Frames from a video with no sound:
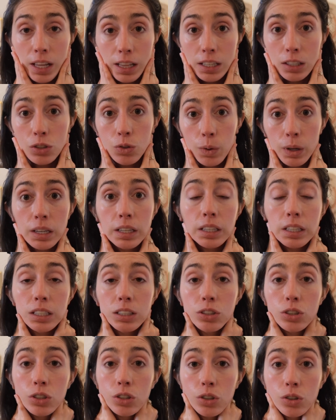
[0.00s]
let's quickly
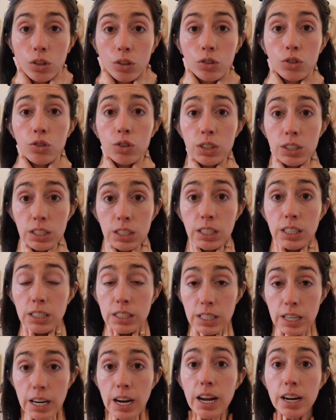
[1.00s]
do the groceries and let's
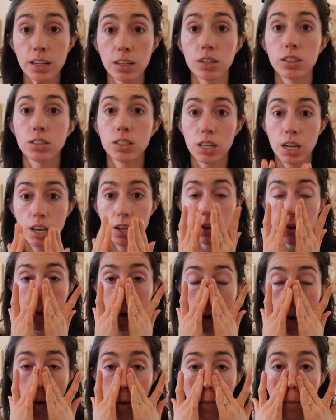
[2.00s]
get out of here to get you
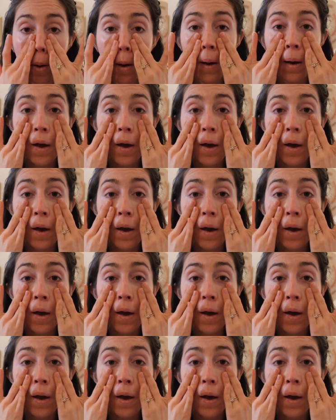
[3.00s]
home.